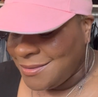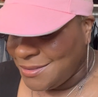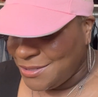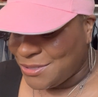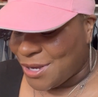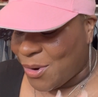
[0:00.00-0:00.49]

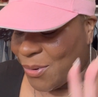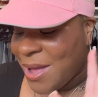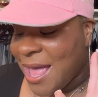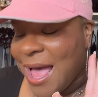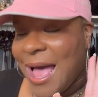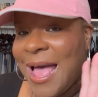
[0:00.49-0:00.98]
So
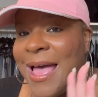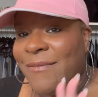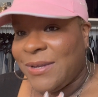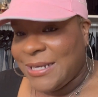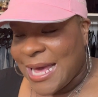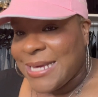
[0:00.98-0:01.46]
I have
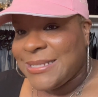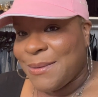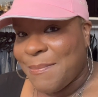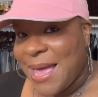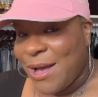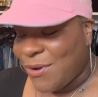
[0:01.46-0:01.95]
a nice
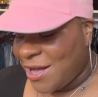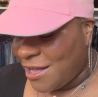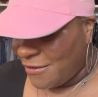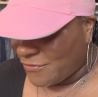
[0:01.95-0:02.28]
amount of